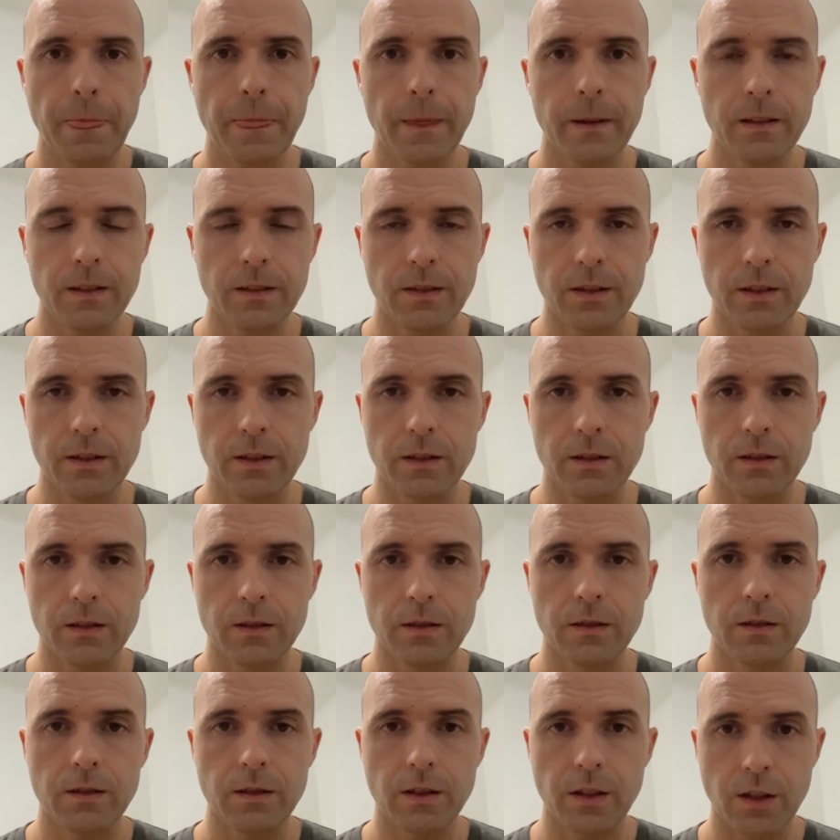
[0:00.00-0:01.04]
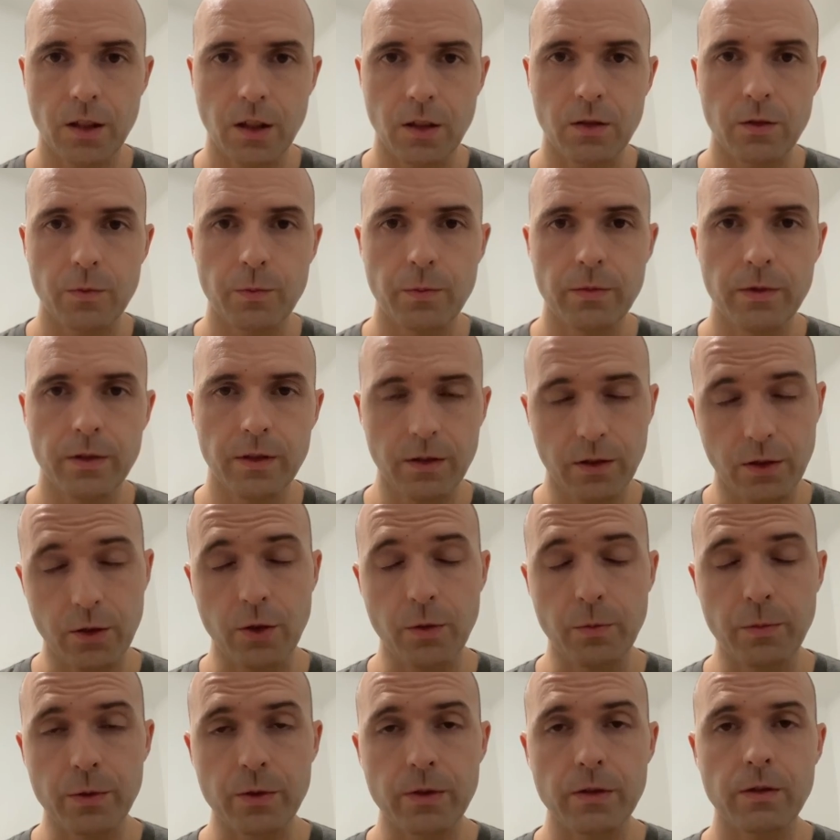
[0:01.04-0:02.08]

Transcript: in the corpus.